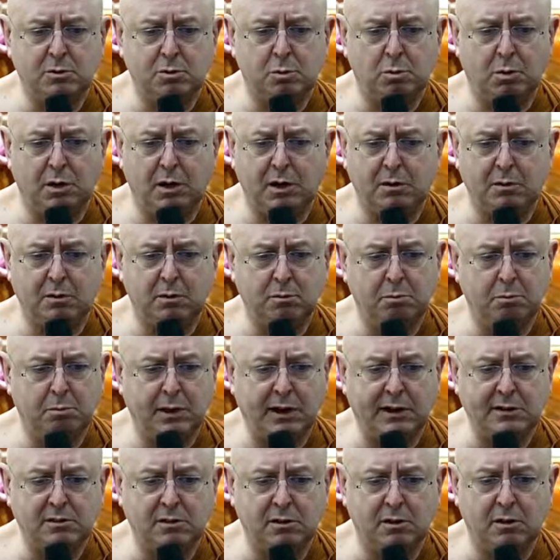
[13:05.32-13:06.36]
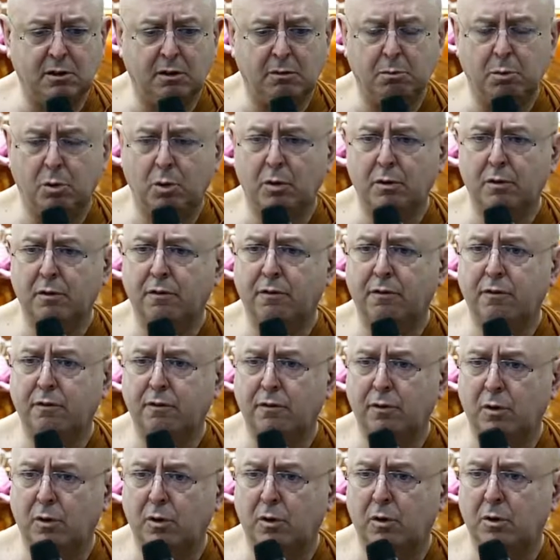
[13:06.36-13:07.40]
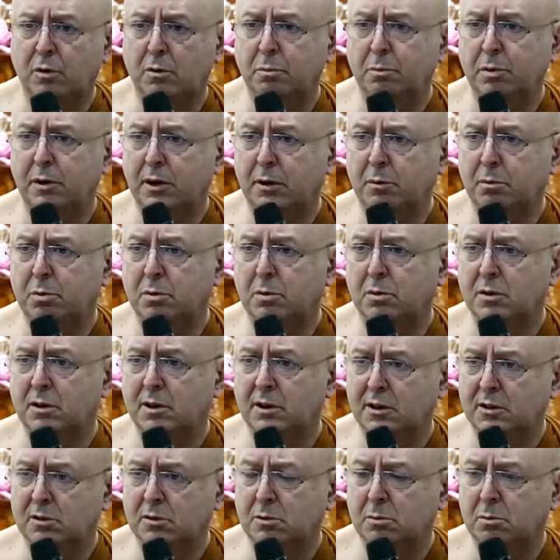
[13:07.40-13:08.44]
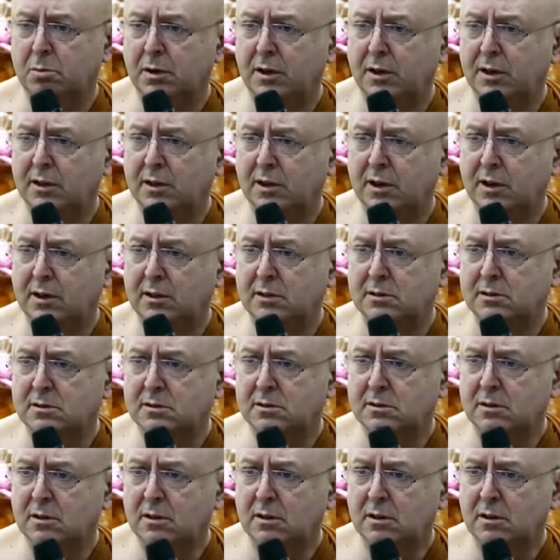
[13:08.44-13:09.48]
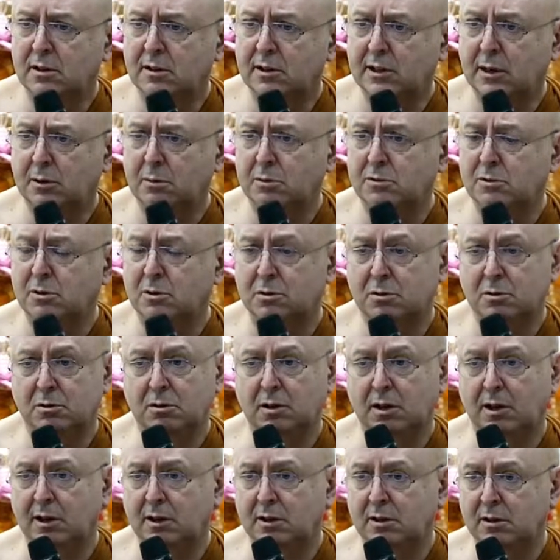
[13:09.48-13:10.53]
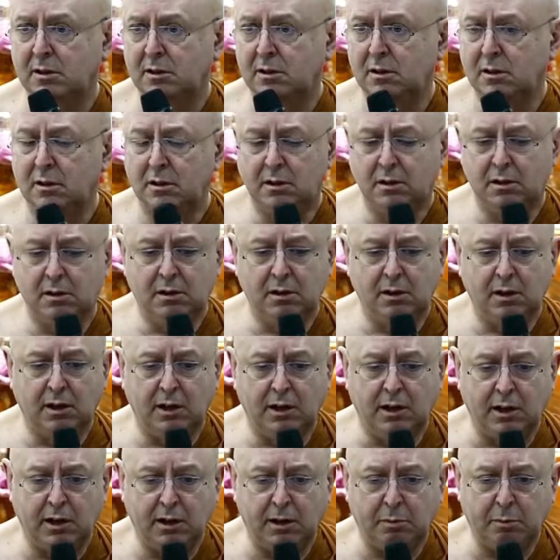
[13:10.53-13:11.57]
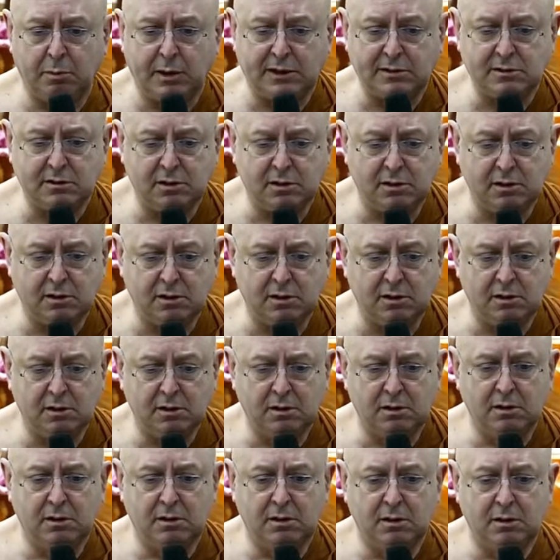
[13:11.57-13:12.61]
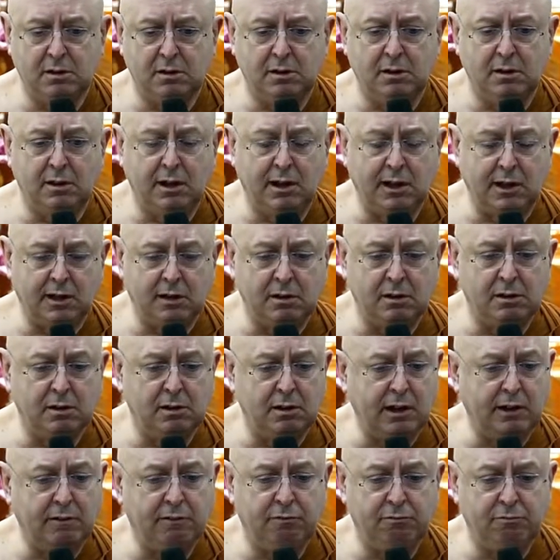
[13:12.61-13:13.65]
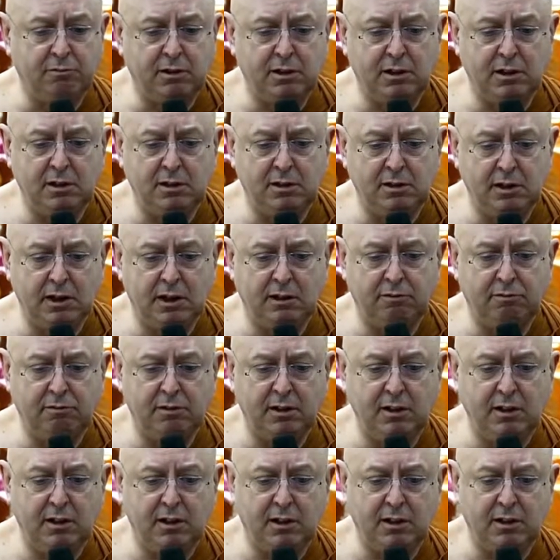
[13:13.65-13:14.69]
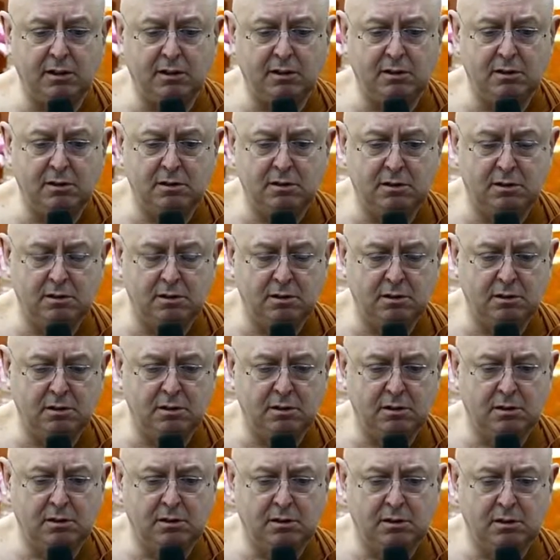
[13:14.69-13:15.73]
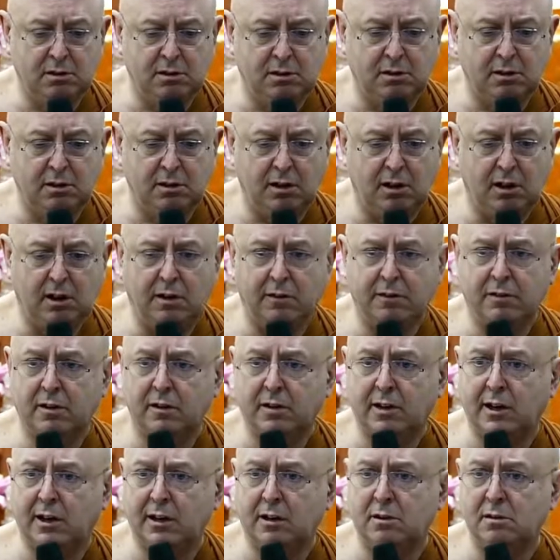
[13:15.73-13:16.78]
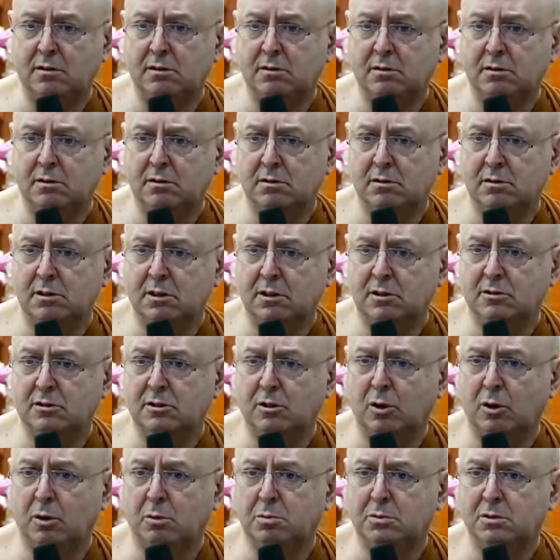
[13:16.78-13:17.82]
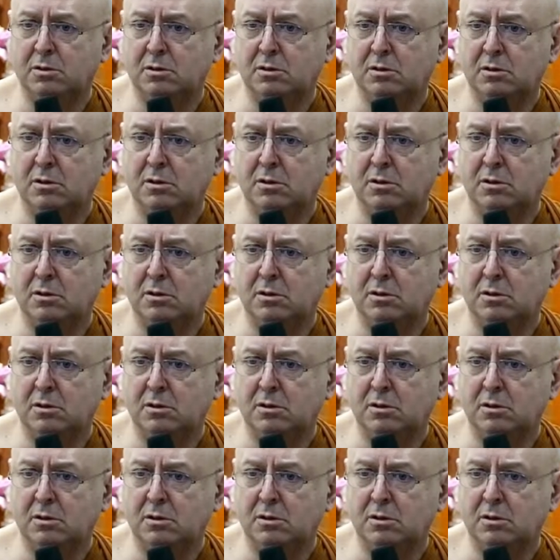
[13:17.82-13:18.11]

one massacre, more than 4 people killed by guns. That was called like a massacre. And every year. After that, it stopped.